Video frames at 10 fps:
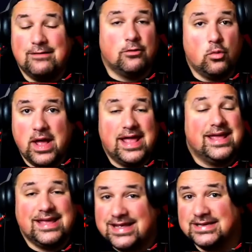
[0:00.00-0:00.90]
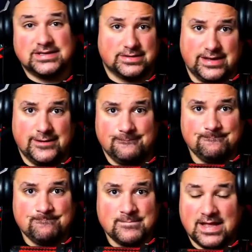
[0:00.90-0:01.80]
away easily.
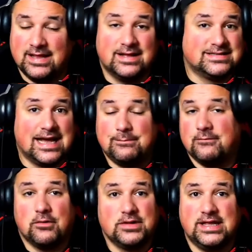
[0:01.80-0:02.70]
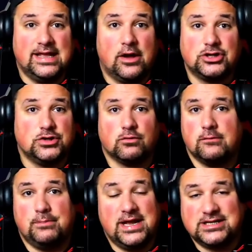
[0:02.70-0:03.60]
And then on top of everything else, you run
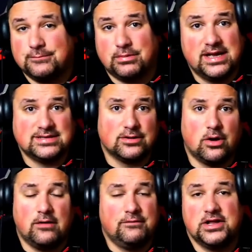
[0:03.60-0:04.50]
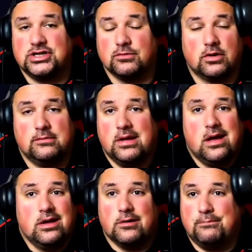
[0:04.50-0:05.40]
basic plays on offense. You run
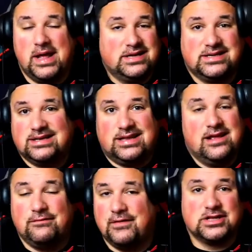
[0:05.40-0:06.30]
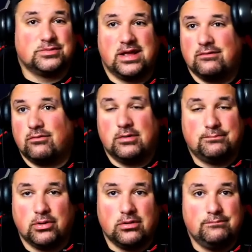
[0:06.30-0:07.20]
your basic defense with everyone
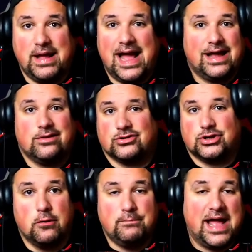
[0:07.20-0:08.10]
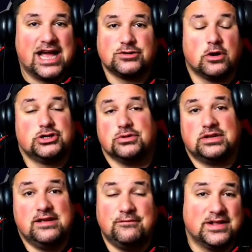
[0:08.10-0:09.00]
pulled back. There's no pass rush. Your
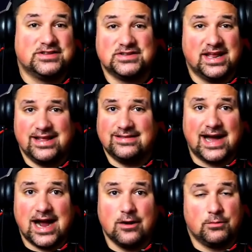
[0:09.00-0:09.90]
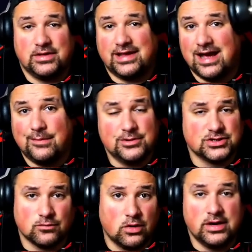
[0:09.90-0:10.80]
defense is getting tired when the Cowboys
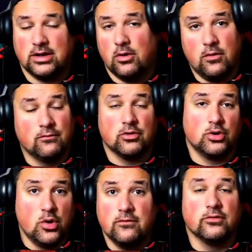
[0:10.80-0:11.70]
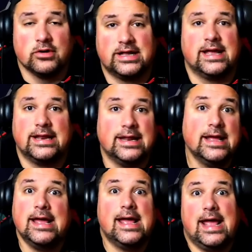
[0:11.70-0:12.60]
are running over and over again.
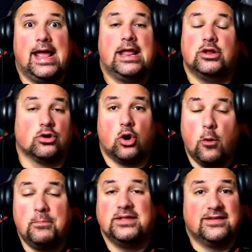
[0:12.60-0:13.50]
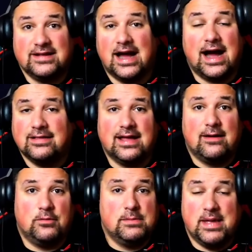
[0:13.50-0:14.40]
And you're hoping to God
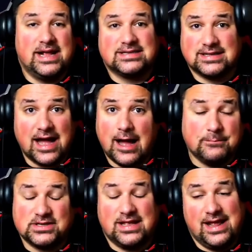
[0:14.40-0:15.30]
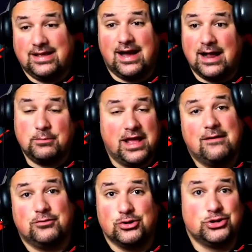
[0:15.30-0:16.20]
that we make stops. Thank God we
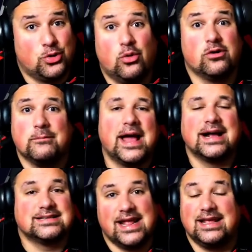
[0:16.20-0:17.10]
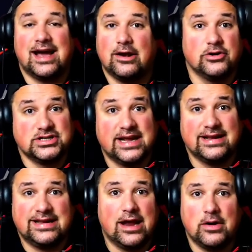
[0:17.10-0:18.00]
have good cornerbacks. Thank God our
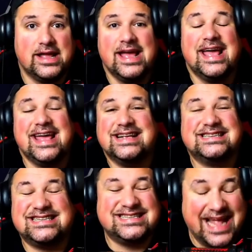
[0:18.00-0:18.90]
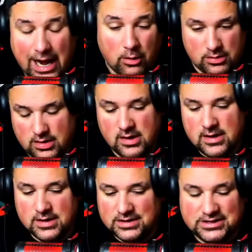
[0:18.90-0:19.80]
secondary is stout.
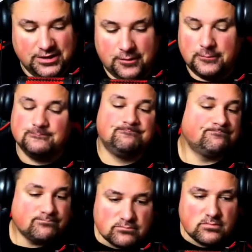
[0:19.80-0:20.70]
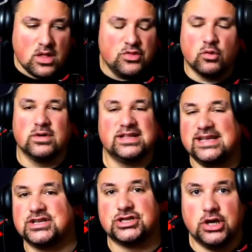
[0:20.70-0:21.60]
So there really
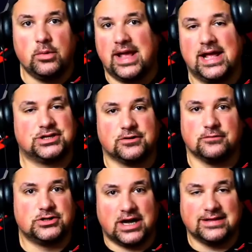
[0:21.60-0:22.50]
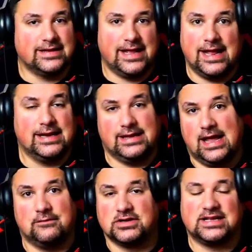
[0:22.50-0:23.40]
is no answer Jonathan Gannon
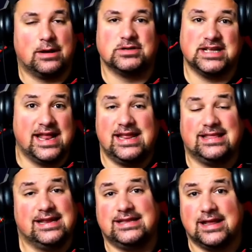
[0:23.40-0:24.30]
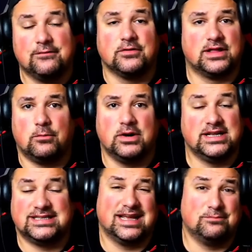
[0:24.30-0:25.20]
gave us that was anything different than what he
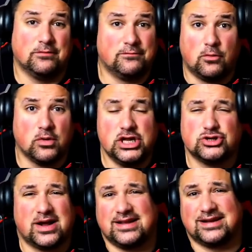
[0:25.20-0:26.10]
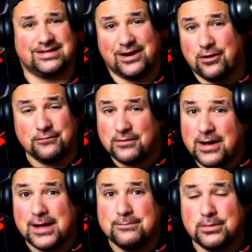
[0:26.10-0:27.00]
said before. He tried to
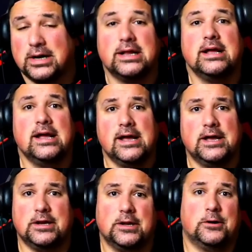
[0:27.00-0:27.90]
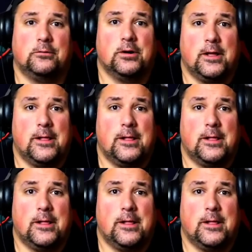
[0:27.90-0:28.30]
clarify, but, you know,